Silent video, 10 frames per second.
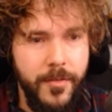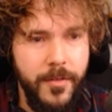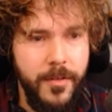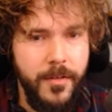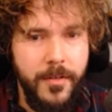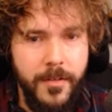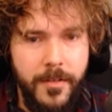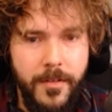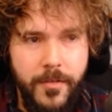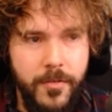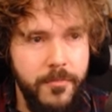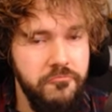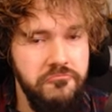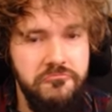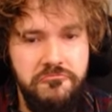
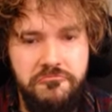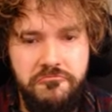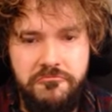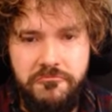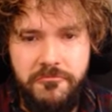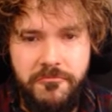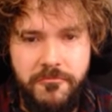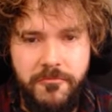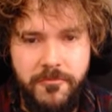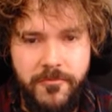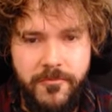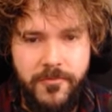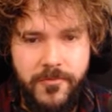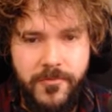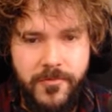
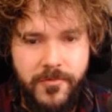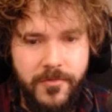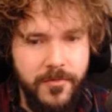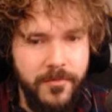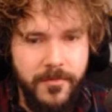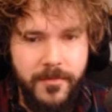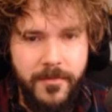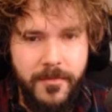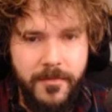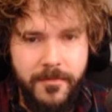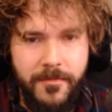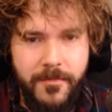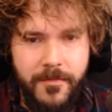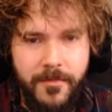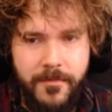
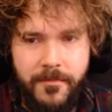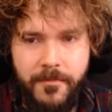Nothing is said.